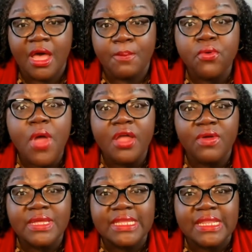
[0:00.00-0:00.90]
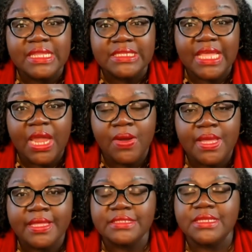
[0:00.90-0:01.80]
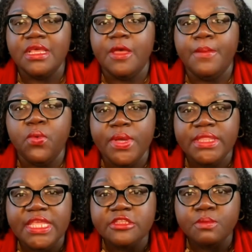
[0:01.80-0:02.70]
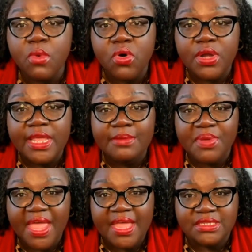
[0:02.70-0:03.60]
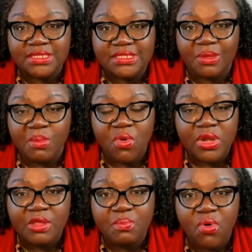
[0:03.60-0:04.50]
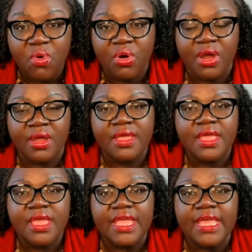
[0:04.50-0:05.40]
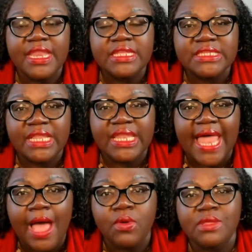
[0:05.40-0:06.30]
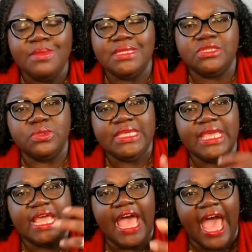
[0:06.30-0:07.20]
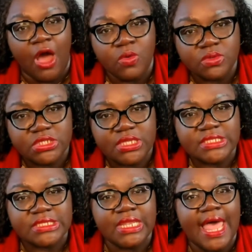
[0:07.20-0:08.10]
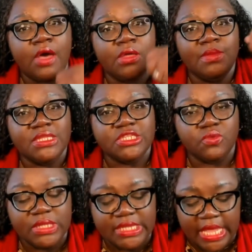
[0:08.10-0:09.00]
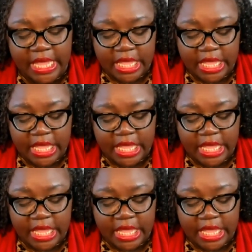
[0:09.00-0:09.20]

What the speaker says: progress in these areas. But with these morning pages, the morning pour, it is allowing me to get out. It's allowing me to release.